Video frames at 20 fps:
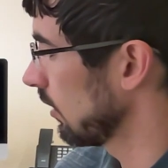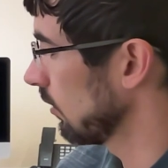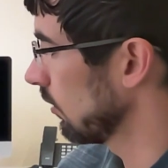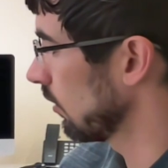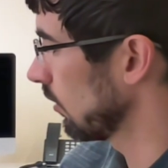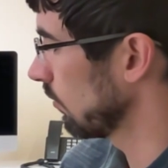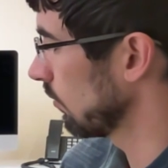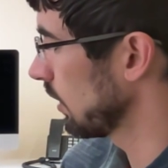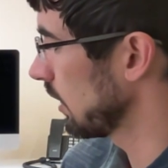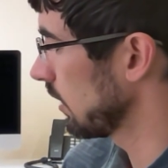
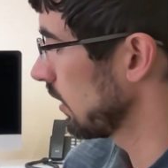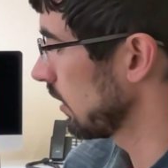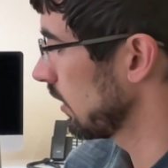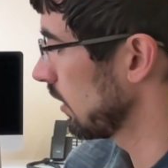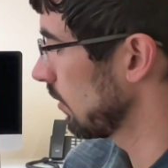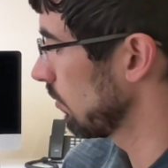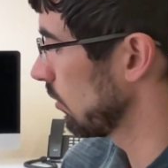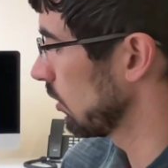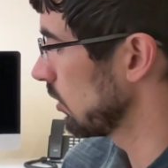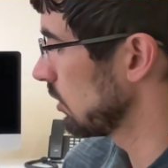along with the
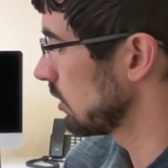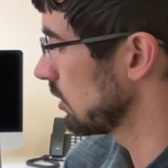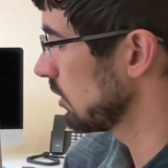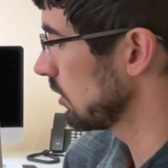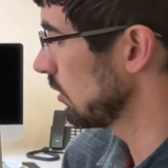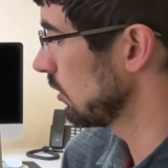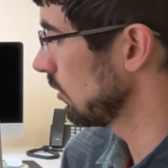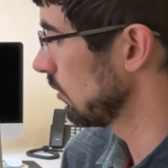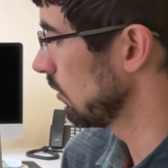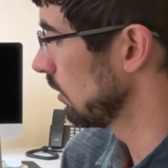number
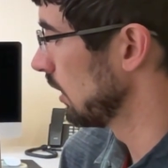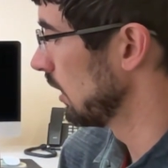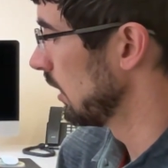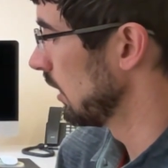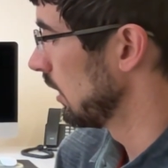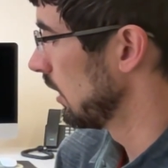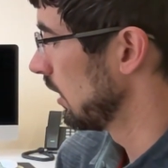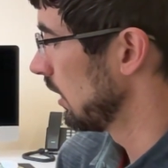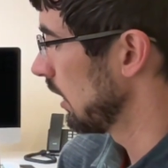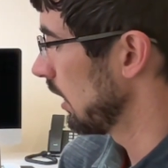2
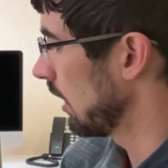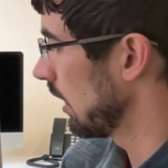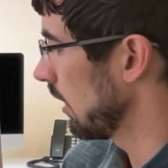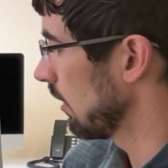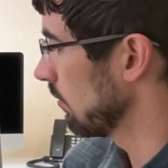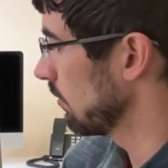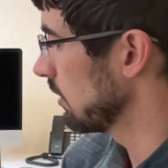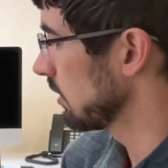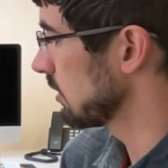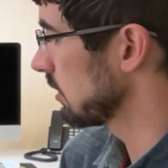
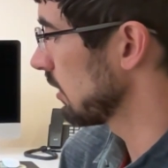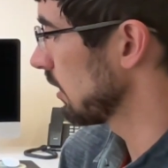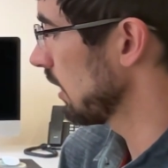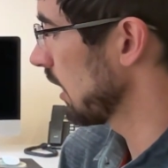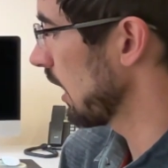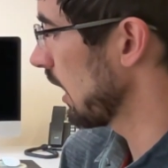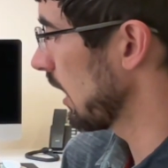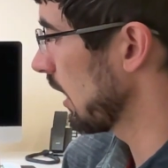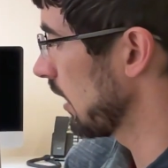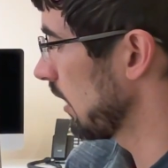so
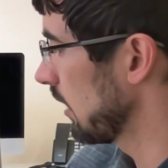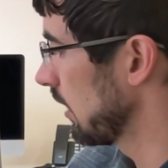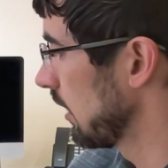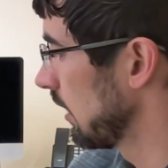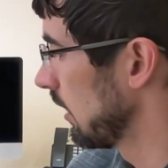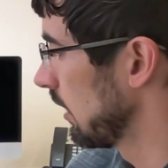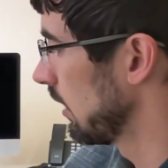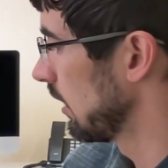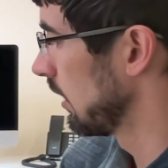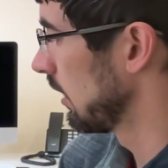that
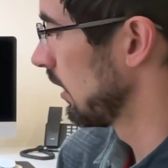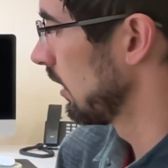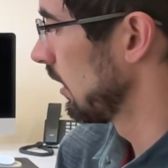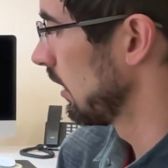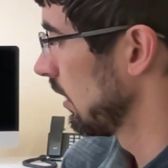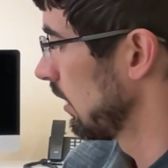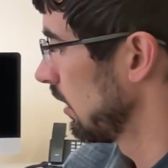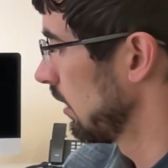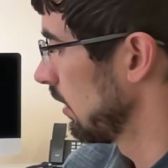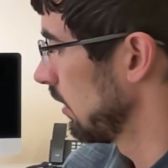
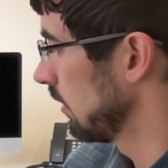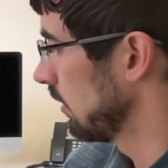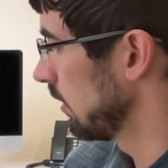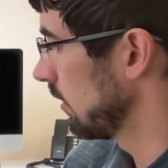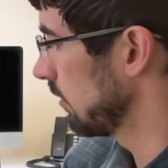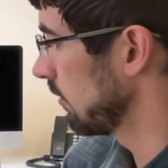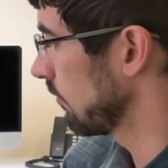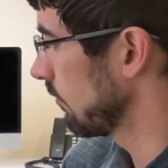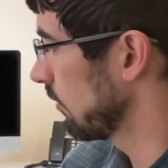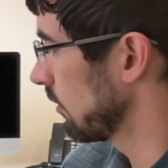
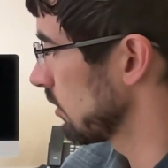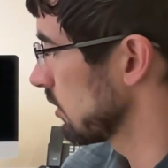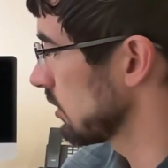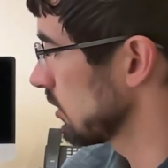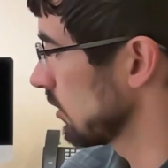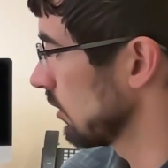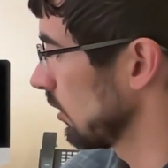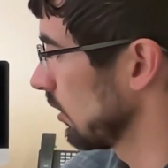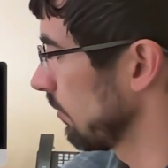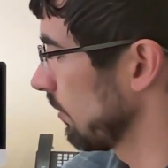this
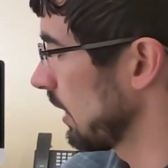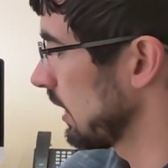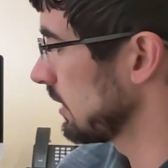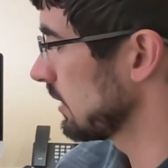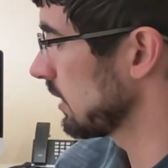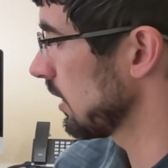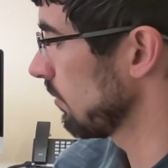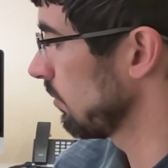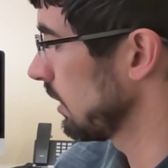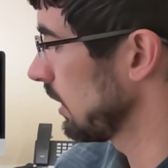first term
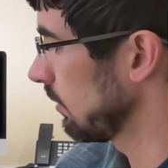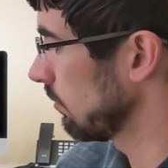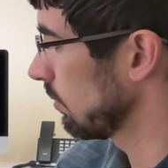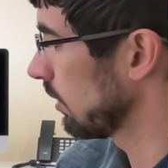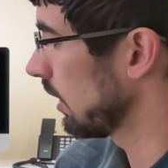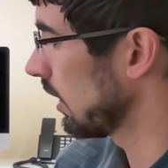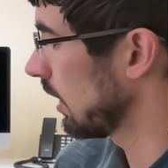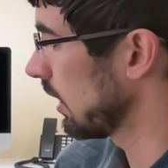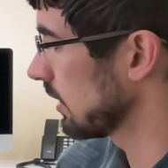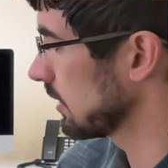ends up being
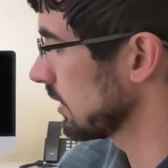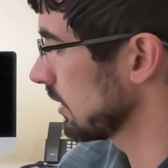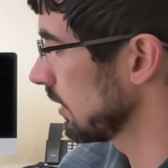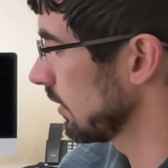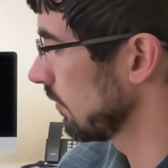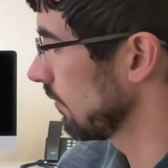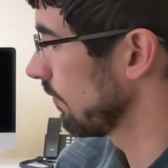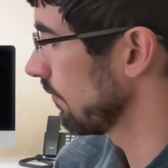positive.